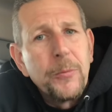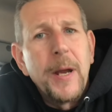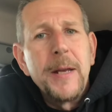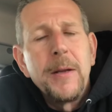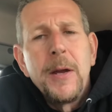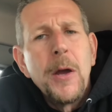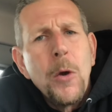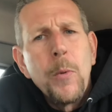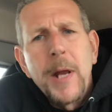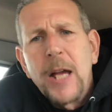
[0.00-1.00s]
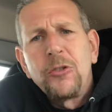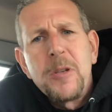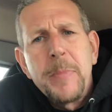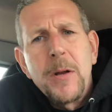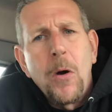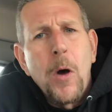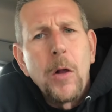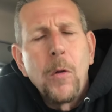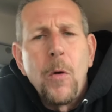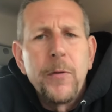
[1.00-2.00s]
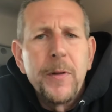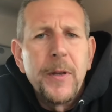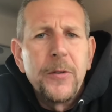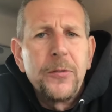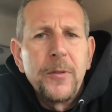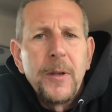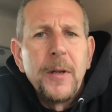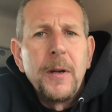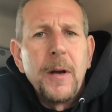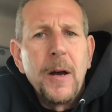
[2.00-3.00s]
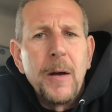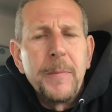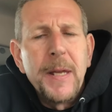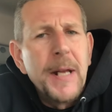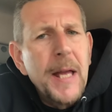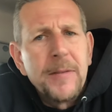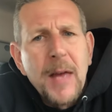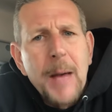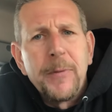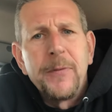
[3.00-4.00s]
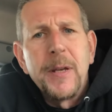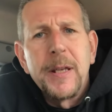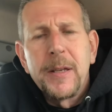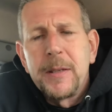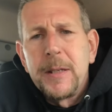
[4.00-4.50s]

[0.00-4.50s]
right, would actually be all over this, and on top of it,